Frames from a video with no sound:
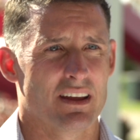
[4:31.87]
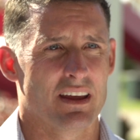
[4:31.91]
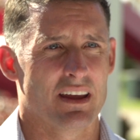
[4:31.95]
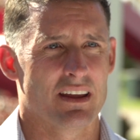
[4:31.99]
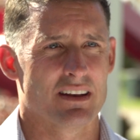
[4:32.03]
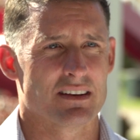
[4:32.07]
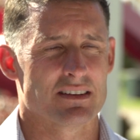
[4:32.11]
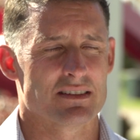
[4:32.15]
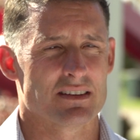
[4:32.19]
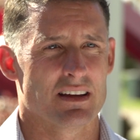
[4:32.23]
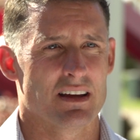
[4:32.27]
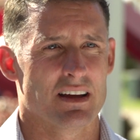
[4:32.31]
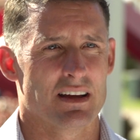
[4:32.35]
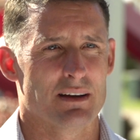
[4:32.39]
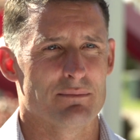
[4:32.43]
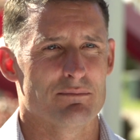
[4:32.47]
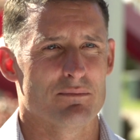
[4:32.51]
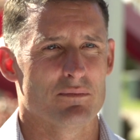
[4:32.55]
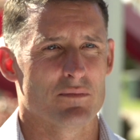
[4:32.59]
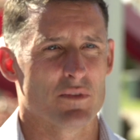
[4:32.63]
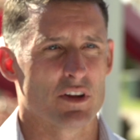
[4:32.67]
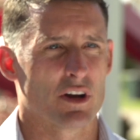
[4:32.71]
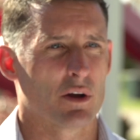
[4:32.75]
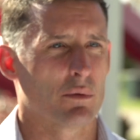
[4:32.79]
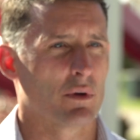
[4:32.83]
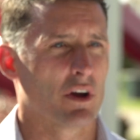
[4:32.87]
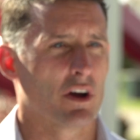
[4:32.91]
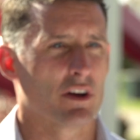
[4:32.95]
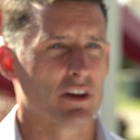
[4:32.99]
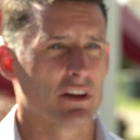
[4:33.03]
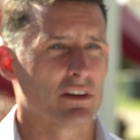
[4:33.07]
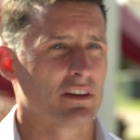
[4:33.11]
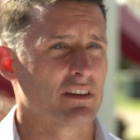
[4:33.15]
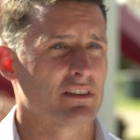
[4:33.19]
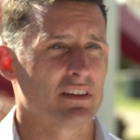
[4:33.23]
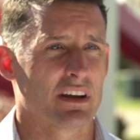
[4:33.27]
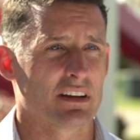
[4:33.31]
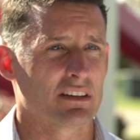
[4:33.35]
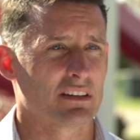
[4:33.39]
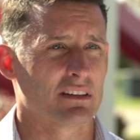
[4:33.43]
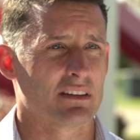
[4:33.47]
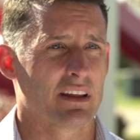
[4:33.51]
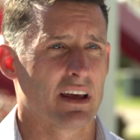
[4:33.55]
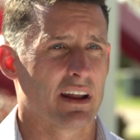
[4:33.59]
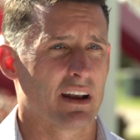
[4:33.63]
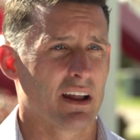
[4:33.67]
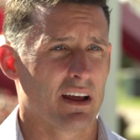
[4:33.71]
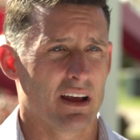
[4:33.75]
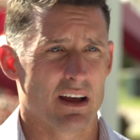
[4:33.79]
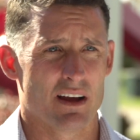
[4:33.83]
And, you know, we only detected
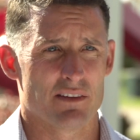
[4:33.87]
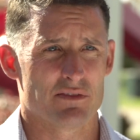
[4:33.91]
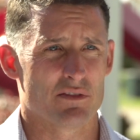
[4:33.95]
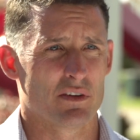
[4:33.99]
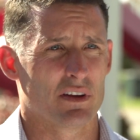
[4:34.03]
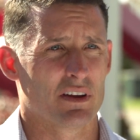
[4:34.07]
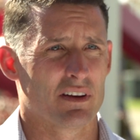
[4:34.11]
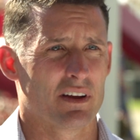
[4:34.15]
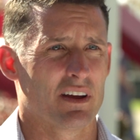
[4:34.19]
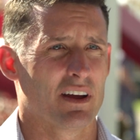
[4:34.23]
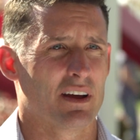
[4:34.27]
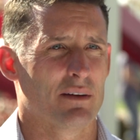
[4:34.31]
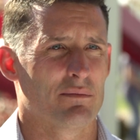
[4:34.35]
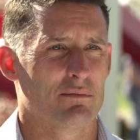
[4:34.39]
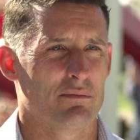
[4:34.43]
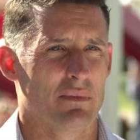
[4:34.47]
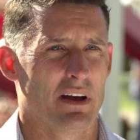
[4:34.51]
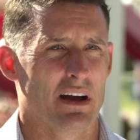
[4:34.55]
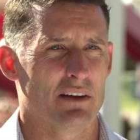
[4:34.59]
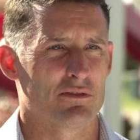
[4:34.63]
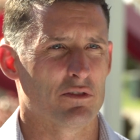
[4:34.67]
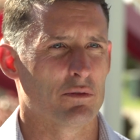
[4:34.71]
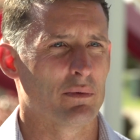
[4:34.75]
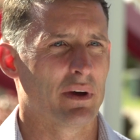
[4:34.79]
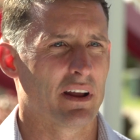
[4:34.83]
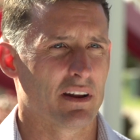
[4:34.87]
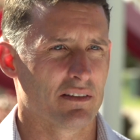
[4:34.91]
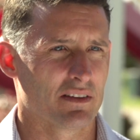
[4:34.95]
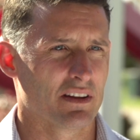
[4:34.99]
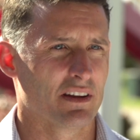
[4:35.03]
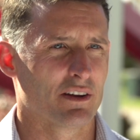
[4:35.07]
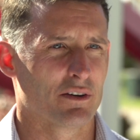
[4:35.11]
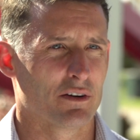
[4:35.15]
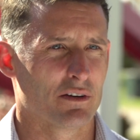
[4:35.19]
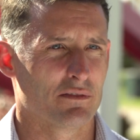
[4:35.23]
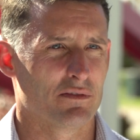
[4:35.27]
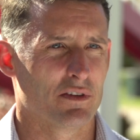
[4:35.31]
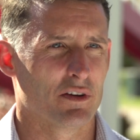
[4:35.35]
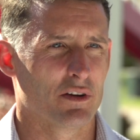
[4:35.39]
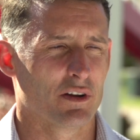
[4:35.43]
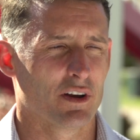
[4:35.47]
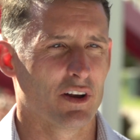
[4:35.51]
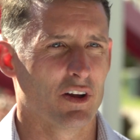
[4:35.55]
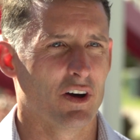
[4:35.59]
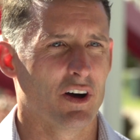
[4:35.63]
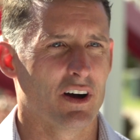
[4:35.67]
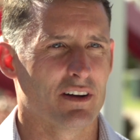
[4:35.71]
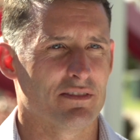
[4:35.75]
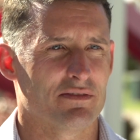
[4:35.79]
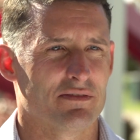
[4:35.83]
that after about a year of her
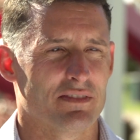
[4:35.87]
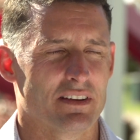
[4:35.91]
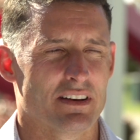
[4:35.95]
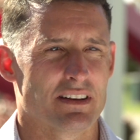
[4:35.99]
life.